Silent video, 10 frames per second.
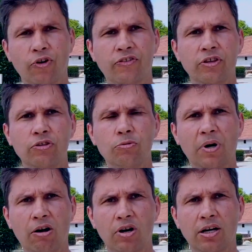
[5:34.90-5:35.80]
the new
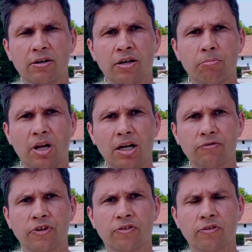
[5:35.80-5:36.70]
power plant,
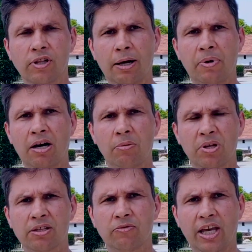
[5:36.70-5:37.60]
for the solar power
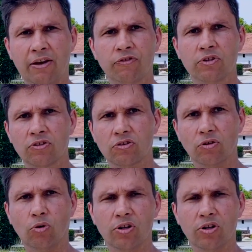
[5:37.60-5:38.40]
plant, we have to install